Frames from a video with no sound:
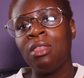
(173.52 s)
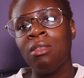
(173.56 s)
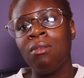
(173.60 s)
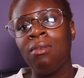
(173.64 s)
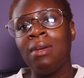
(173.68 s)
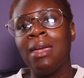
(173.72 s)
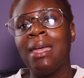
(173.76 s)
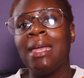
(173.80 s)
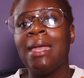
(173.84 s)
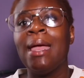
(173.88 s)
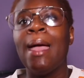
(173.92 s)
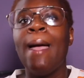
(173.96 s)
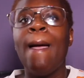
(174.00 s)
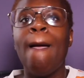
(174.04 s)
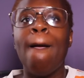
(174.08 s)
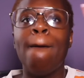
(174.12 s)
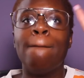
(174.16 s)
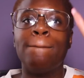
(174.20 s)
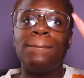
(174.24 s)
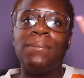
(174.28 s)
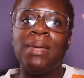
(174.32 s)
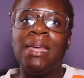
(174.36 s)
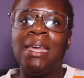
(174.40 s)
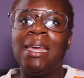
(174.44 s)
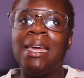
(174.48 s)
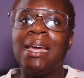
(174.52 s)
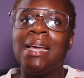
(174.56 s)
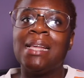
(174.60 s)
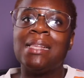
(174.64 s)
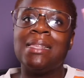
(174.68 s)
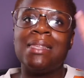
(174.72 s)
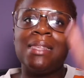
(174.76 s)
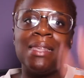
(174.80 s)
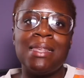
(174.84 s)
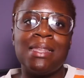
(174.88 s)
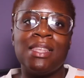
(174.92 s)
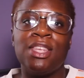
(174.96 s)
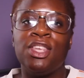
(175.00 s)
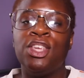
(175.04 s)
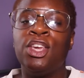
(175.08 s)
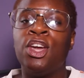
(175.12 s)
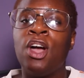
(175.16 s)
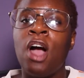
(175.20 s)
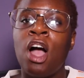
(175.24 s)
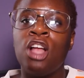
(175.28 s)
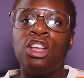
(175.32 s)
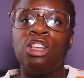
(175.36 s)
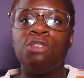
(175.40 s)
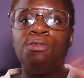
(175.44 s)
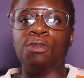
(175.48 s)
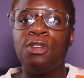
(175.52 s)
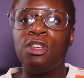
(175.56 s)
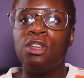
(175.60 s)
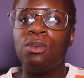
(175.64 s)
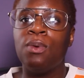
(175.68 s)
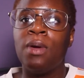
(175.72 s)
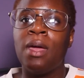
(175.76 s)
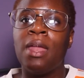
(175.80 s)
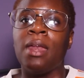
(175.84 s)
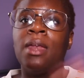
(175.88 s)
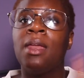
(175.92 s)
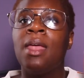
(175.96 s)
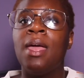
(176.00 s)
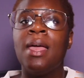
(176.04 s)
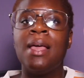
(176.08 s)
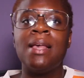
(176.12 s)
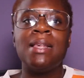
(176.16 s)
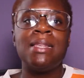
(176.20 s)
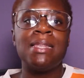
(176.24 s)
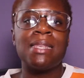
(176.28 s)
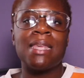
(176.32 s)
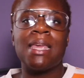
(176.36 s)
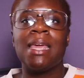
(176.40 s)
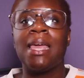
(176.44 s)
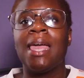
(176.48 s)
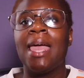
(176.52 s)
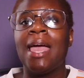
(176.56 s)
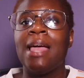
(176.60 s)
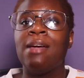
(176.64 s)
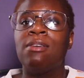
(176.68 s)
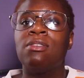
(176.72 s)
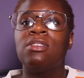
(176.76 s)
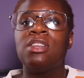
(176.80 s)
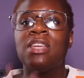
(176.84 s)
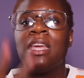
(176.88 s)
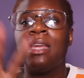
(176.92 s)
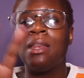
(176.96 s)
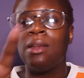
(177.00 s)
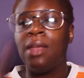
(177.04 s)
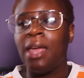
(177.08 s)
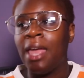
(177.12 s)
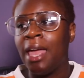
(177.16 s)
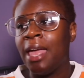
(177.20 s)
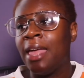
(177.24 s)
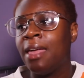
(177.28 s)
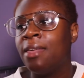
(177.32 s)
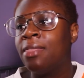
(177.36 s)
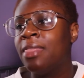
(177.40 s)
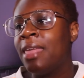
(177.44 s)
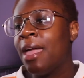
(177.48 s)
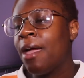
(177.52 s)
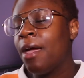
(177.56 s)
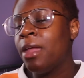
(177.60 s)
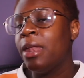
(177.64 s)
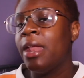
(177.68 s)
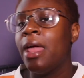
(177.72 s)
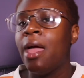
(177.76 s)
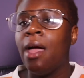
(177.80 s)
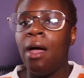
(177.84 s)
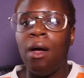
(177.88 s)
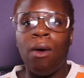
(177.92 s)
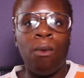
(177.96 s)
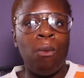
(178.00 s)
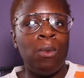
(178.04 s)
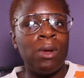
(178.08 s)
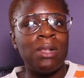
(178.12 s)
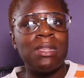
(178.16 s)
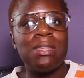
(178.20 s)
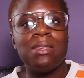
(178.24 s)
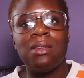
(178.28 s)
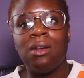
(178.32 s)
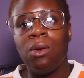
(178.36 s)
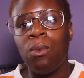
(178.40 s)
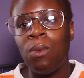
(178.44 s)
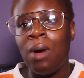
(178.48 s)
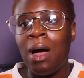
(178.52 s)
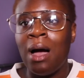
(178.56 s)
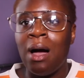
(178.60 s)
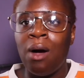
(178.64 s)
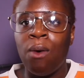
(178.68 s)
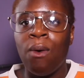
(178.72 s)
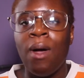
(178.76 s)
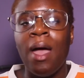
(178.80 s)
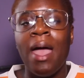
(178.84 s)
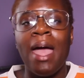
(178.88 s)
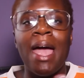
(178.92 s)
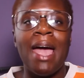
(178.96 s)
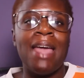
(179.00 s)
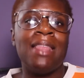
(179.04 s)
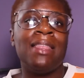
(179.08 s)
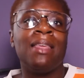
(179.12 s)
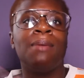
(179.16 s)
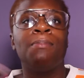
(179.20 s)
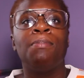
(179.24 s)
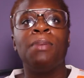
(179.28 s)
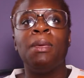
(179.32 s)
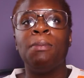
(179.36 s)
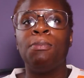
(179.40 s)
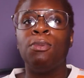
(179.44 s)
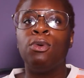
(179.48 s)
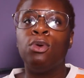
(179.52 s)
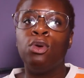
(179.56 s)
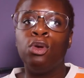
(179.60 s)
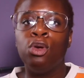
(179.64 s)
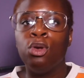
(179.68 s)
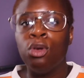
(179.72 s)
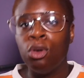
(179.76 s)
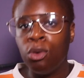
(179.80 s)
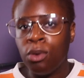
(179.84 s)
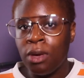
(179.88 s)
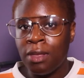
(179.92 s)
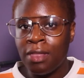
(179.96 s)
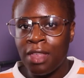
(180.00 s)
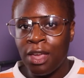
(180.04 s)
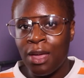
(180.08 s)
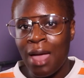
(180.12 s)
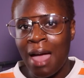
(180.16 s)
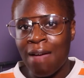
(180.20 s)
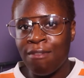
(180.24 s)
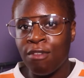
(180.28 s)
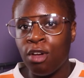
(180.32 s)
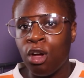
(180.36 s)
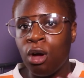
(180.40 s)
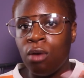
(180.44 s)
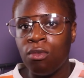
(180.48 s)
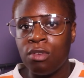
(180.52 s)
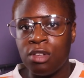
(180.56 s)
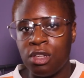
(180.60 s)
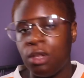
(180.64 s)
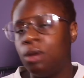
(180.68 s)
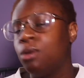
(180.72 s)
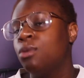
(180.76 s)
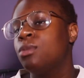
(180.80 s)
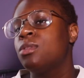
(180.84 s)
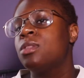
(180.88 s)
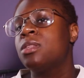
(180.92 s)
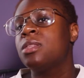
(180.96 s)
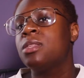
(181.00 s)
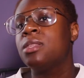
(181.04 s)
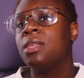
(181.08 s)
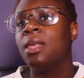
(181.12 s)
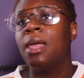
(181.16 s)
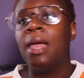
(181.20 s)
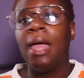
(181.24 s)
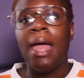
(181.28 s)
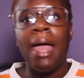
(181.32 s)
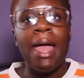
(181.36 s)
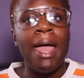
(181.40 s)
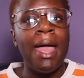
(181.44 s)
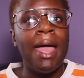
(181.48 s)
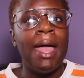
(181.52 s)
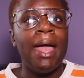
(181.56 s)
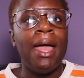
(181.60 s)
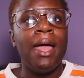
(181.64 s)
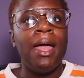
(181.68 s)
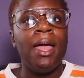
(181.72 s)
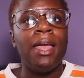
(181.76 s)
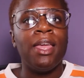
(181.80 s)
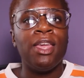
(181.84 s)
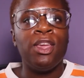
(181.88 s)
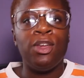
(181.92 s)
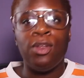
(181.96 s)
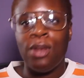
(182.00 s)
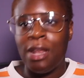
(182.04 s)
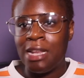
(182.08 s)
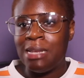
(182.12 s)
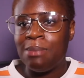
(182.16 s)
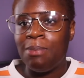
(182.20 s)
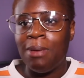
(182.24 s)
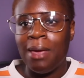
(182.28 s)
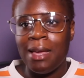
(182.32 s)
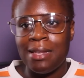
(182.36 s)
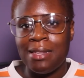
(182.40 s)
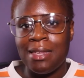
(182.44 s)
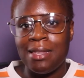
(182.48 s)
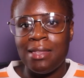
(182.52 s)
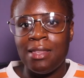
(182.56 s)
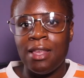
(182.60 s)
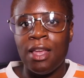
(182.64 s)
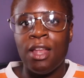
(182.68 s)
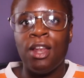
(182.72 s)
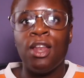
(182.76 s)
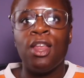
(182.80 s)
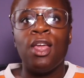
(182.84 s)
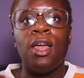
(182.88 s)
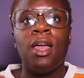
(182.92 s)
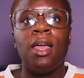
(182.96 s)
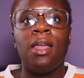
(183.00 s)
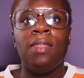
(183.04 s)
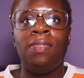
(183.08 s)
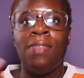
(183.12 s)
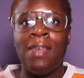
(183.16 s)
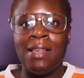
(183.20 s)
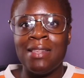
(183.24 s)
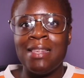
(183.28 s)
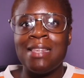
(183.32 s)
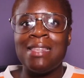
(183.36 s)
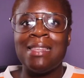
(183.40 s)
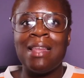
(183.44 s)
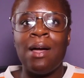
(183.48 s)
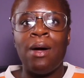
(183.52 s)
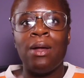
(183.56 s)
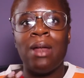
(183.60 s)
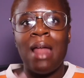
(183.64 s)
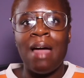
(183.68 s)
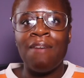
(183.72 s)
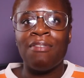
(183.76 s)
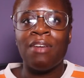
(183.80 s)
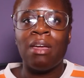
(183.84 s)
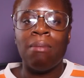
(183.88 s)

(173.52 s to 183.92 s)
3, be consistent. You can't just be doing skincare routine here, there, and once in a while, and then be boo-hoo-hooing that you haven't got results. You need to be consistent. This is now a life